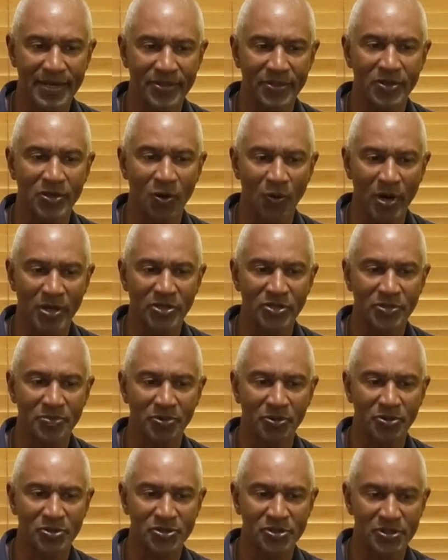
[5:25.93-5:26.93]
either going to the
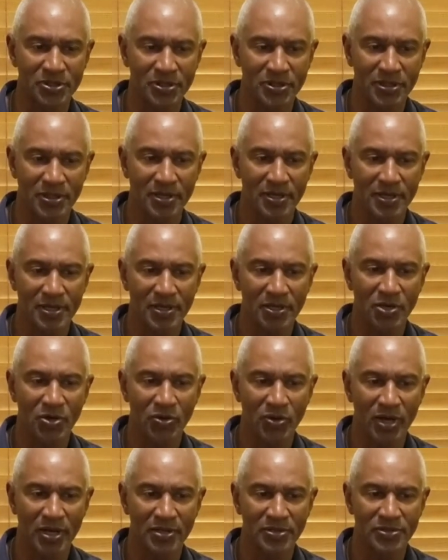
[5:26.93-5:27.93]
person
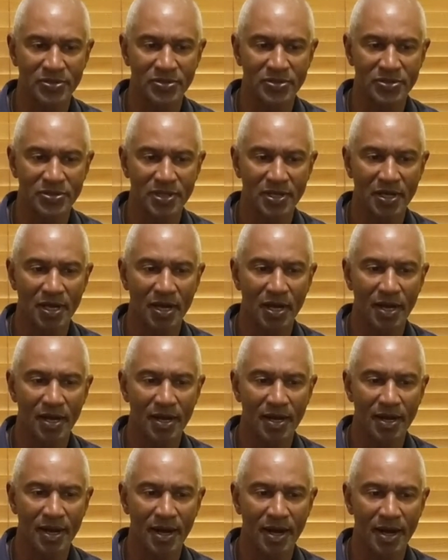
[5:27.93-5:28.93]
who has
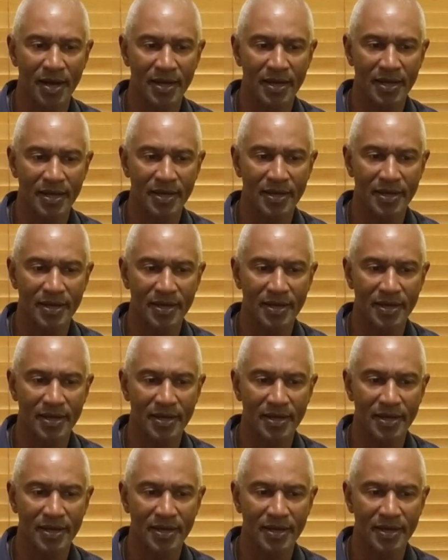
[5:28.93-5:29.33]
uh,